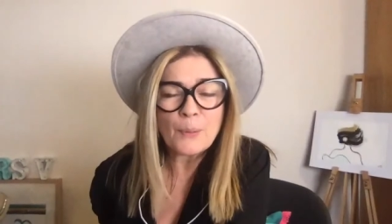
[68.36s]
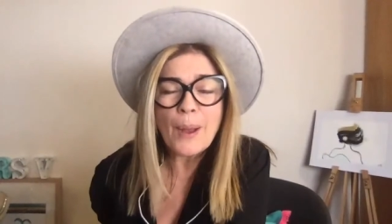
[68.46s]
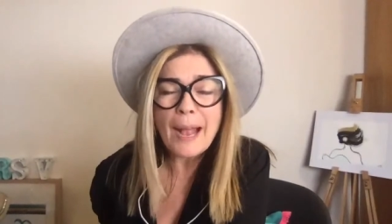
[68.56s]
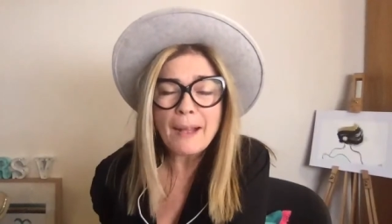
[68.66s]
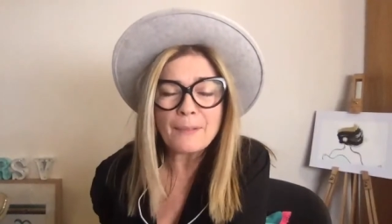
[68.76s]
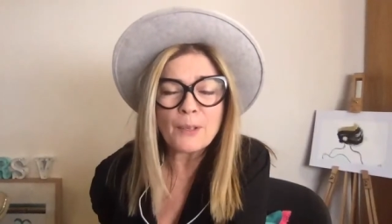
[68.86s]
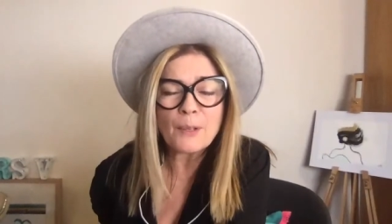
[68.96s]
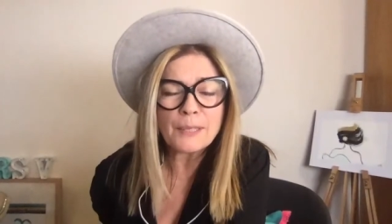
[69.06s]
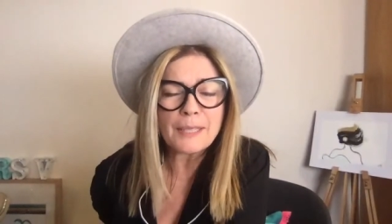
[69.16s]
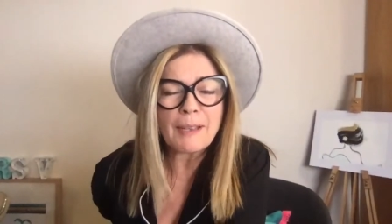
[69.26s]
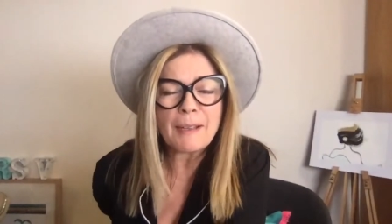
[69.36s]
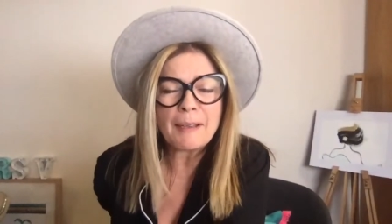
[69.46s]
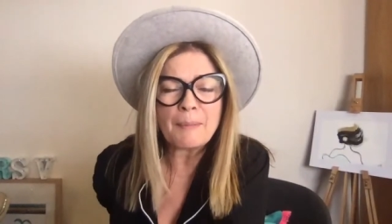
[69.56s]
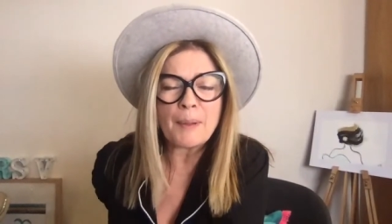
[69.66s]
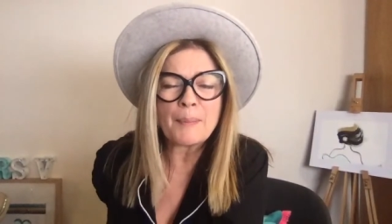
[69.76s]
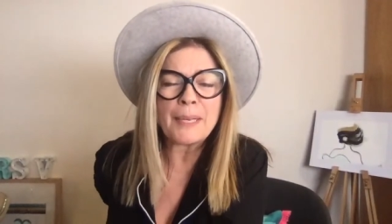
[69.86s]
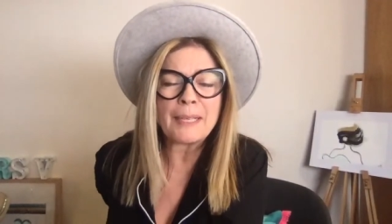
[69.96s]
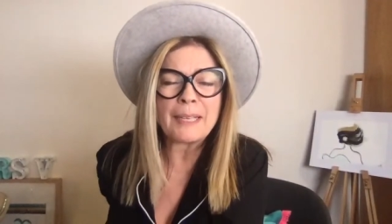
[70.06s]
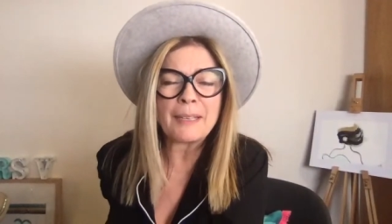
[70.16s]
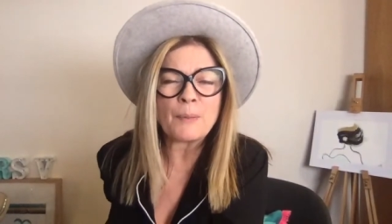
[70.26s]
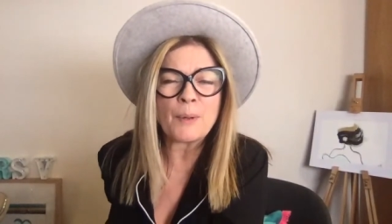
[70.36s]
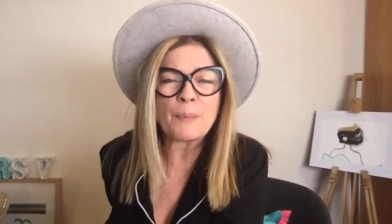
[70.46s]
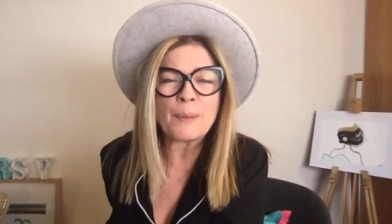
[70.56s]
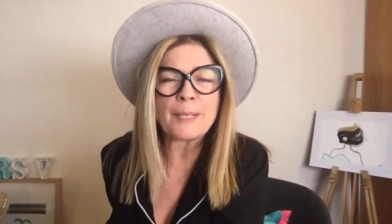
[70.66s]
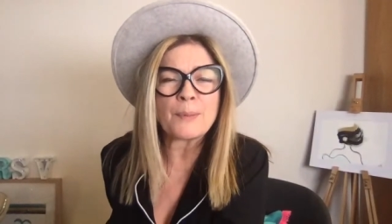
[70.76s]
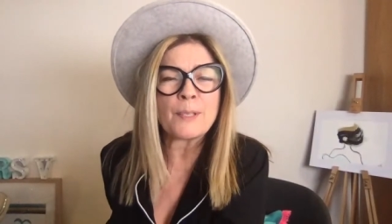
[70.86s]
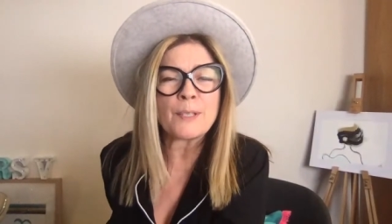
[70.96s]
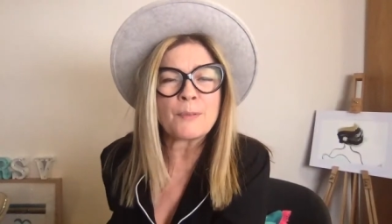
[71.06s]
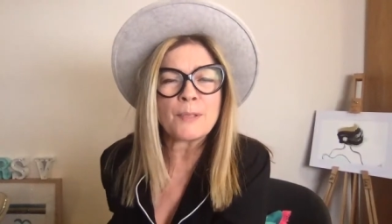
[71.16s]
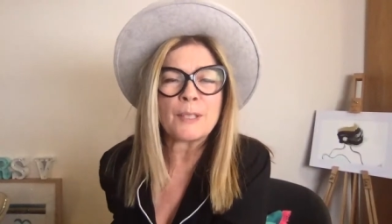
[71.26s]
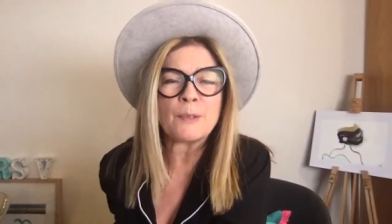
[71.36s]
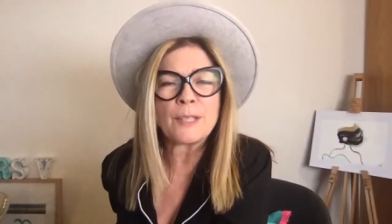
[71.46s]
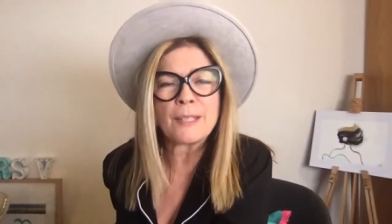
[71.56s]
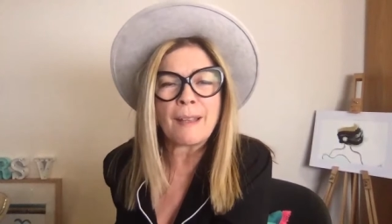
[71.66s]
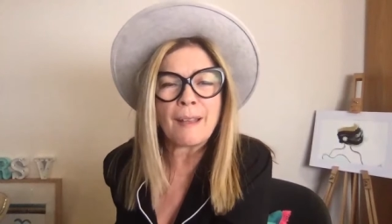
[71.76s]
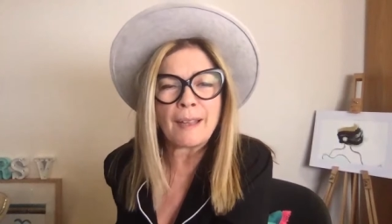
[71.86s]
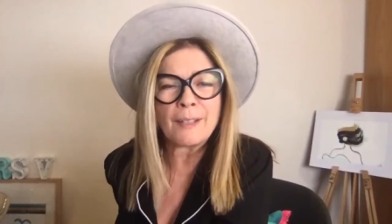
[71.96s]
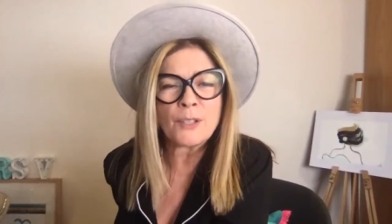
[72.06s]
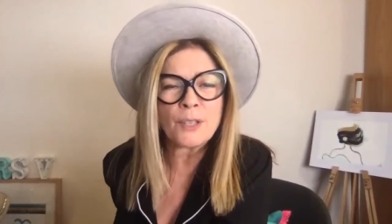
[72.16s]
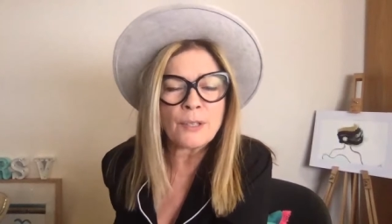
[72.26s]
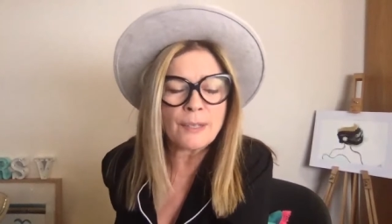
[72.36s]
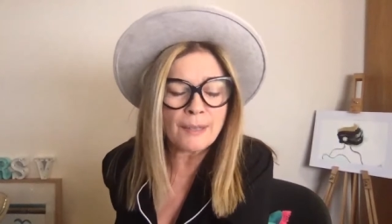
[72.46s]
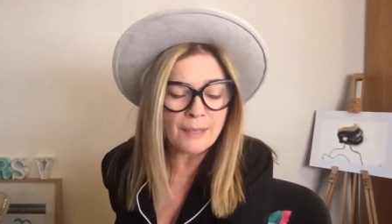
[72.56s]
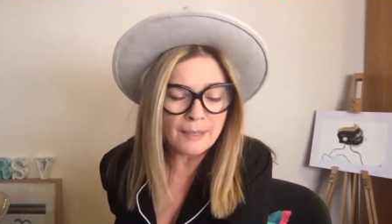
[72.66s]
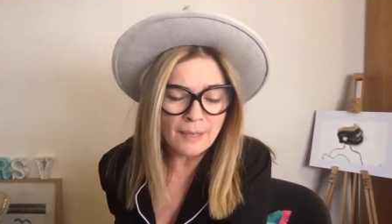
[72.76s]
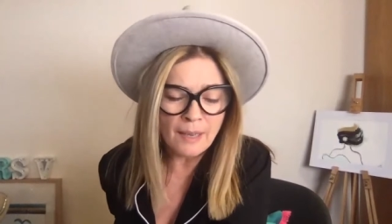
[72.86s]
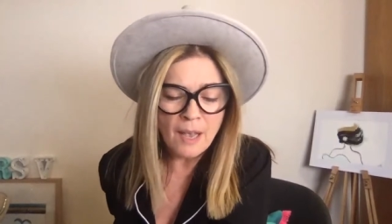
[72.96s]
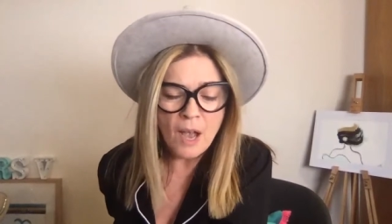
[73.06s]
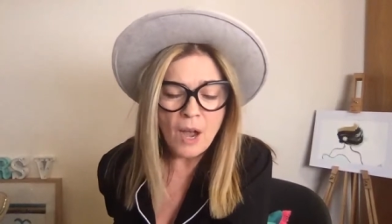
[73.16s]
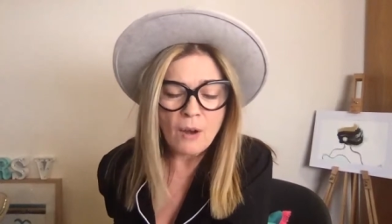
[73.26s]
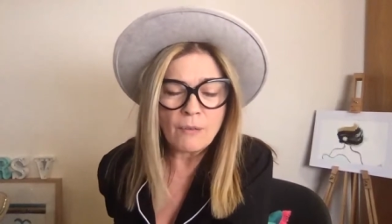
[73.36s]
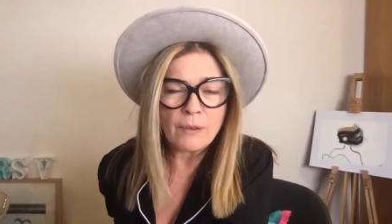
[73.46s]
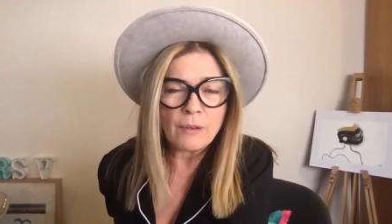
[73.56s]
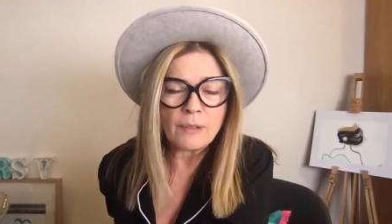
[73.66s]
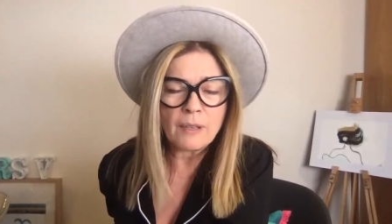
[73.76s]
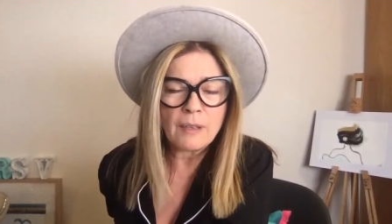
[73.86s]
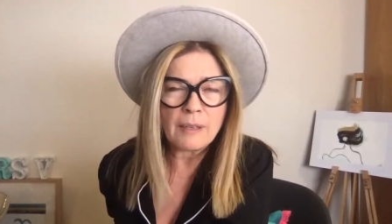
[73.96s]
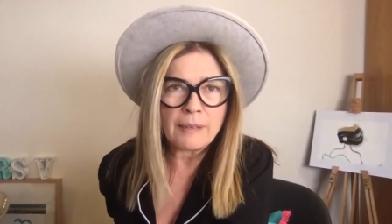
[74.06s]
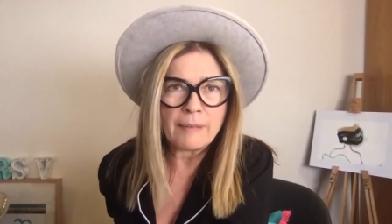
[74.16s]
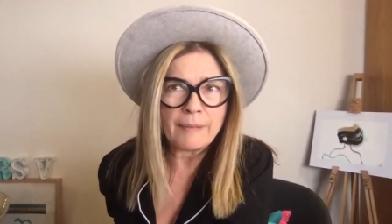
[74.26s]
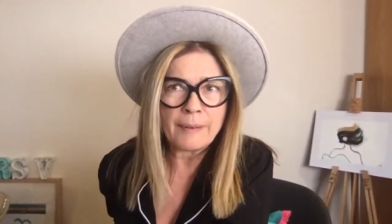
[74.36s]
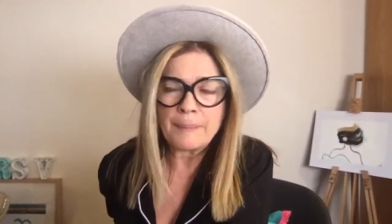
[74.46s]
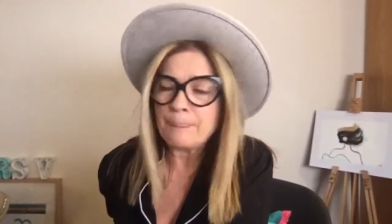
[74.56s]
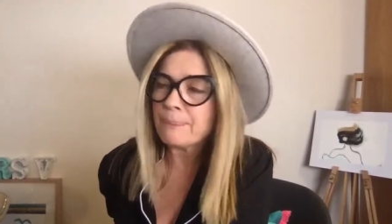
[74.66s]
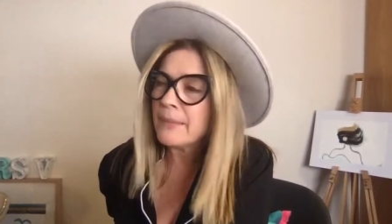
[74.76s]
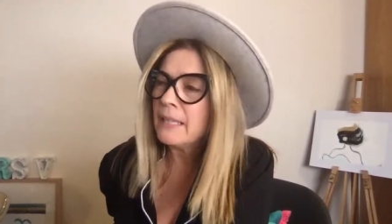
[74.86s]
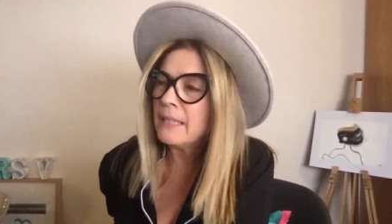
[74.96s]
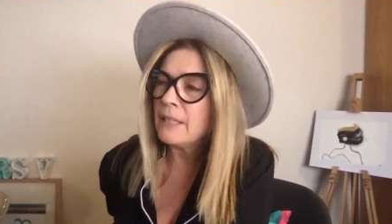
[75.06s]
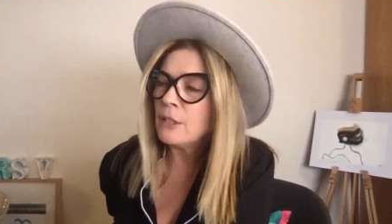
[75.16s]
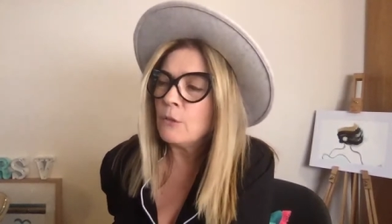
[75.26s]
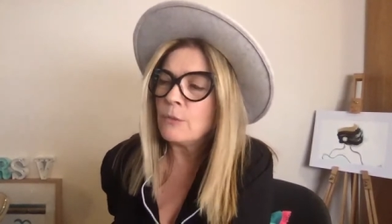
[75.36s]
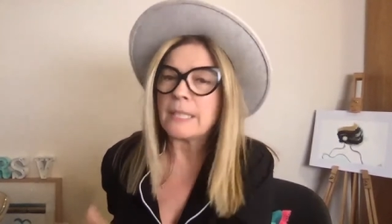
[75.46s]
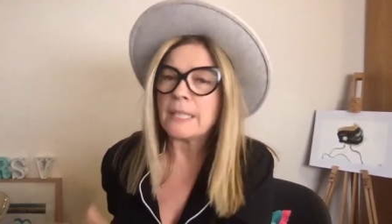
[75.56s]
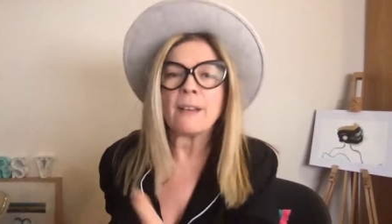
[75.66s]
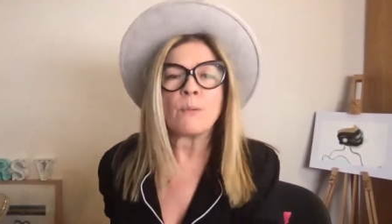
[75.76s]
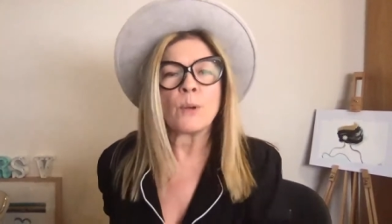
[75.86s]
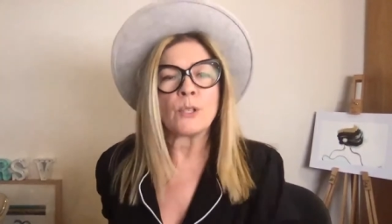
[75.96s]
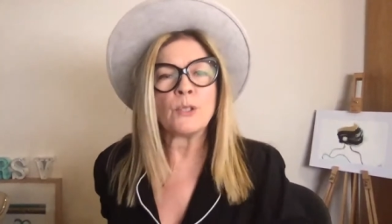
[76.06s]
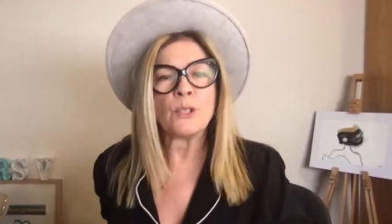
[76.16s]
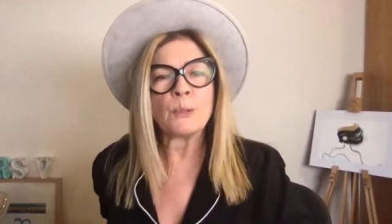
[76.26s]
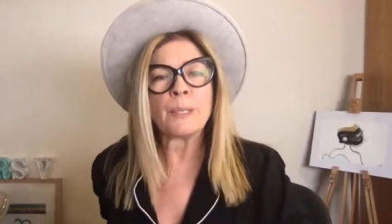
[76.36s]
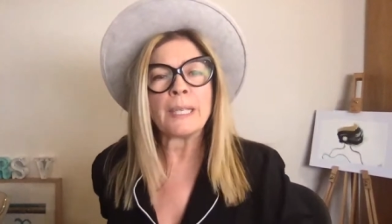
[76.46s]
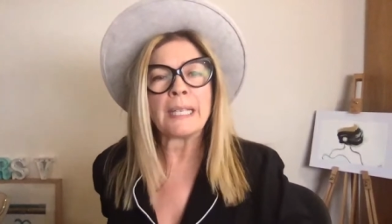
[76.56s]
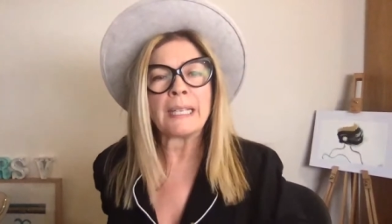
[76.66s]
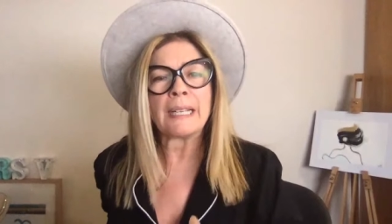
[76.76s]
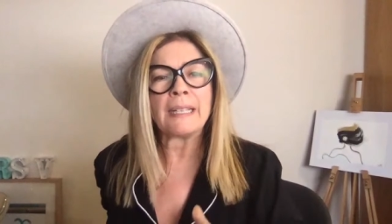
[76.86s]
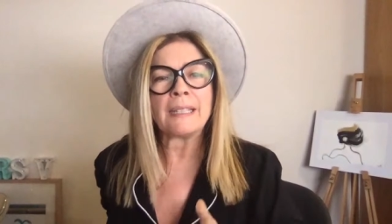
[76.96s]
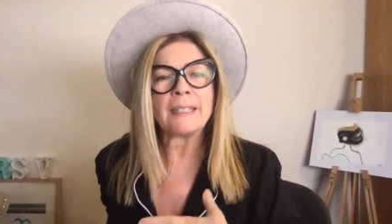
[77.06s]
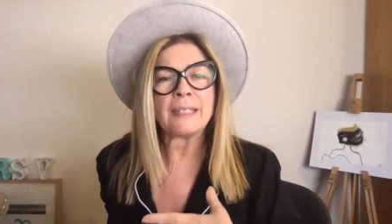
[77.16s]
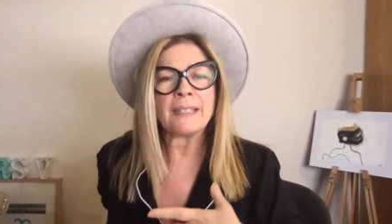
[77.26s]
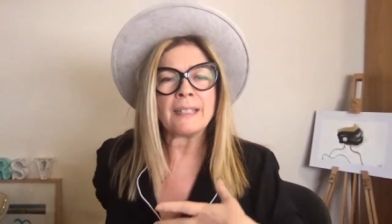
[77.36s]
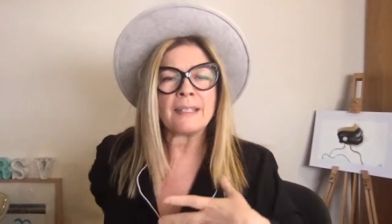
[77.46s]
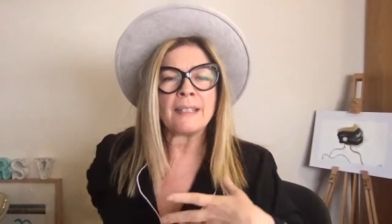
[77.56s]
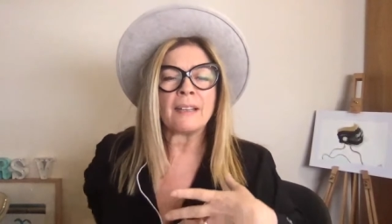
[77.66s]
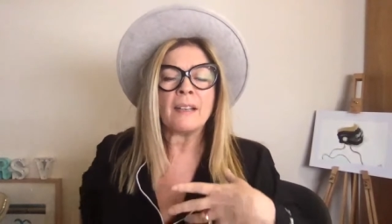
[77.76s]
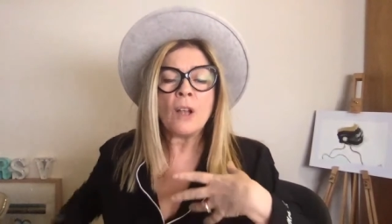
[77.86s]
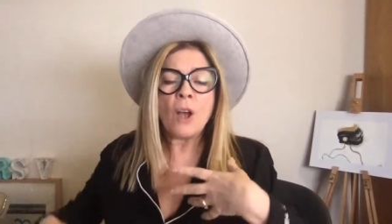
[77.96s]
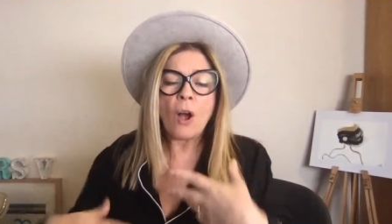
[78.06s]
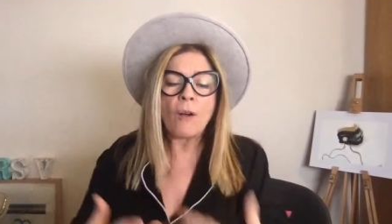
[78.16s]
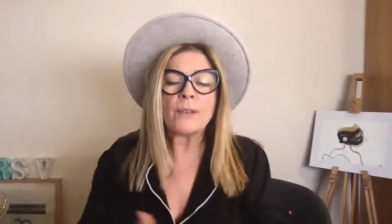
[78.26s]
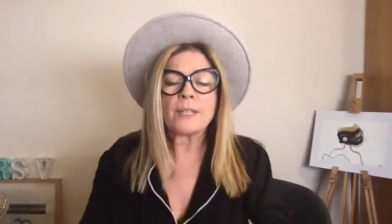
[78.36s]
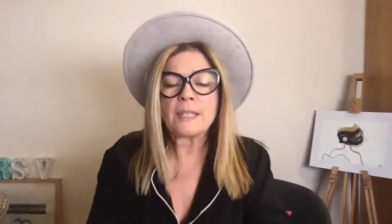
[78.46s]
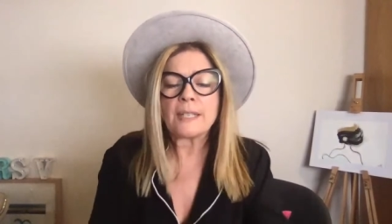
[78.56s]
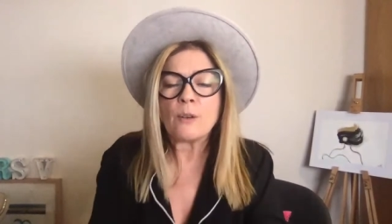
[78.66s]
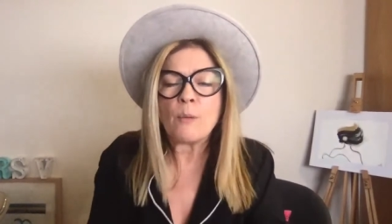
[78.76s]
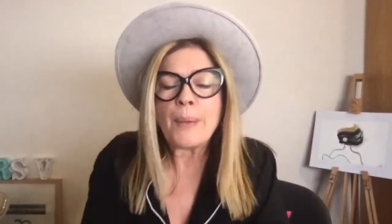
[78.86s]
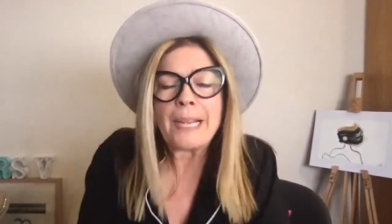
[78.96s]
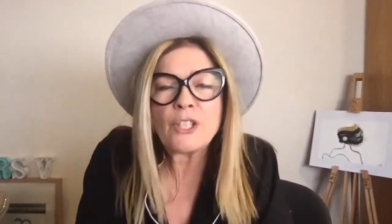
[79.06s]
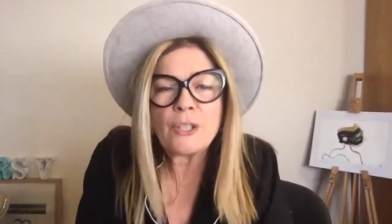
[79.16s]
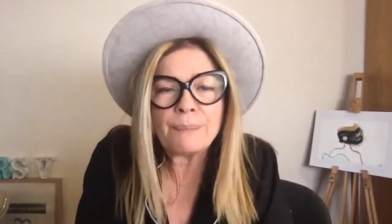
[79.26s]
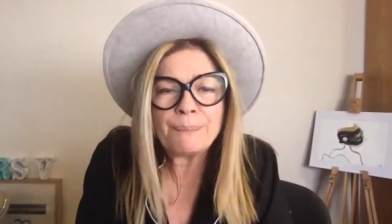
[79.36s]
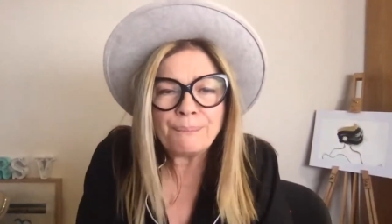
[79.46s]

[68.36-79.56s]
Wow, long time. I mean, in the one place, which is a really good sign. It shows that there's a real kind of, you really love what you're doing, and it's obviously your passion.